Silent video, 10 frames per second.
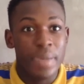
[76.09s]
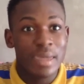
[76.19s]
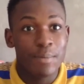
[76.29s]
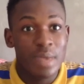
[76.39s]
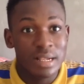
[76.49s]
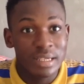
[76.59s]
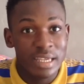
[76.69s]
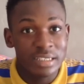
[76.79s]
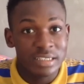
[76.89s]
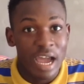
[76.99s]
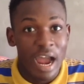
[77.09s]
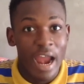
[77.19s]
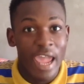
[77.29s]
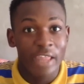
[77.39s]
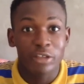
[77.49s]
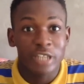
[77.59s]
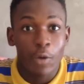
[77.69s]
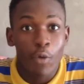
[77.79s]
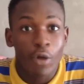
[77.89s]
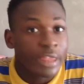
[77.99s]
big buildings, or head just a
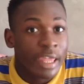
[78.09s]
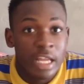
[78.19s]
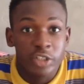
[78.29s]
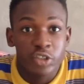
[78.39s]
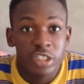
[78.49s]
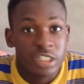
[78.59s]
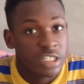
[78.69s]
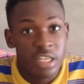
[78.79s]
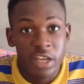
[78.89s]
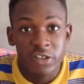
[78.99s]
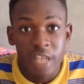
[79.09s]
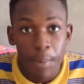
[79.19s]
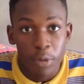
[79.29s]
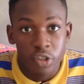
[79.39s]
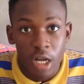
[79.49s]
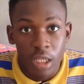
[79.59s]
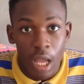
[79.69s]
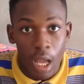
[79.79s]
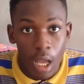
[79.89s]
road gate and 360 degrees like a tractor.